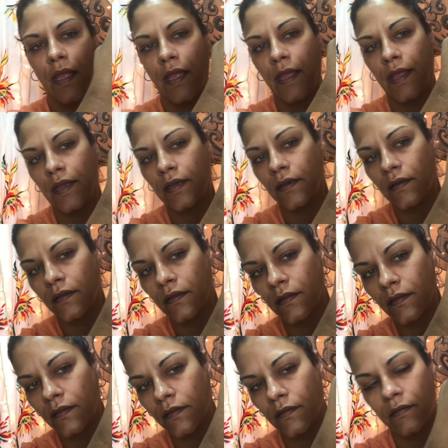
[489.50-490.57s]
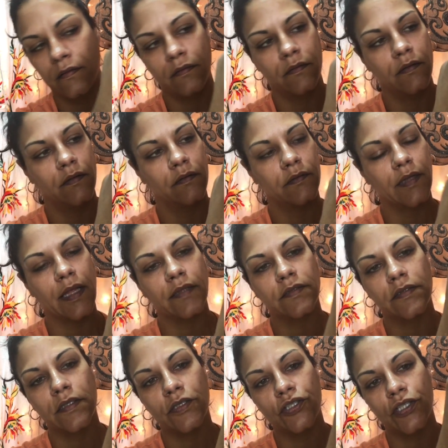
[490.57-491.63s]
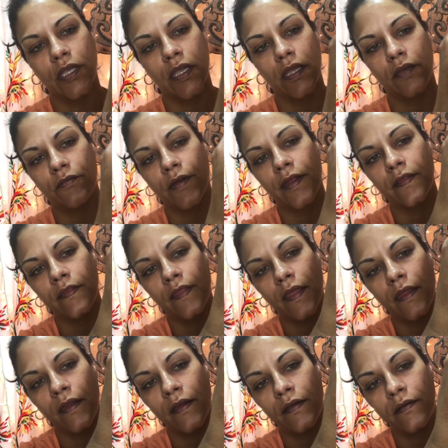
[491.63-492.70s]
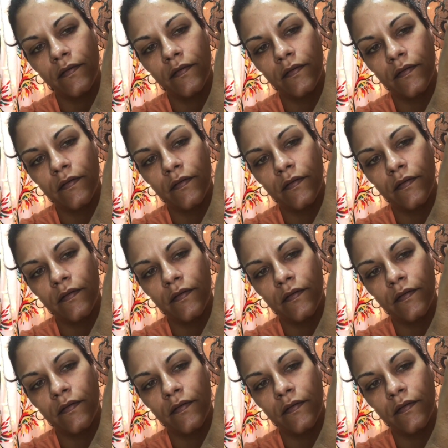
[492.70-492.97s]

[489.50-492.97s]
And that's the shade right there.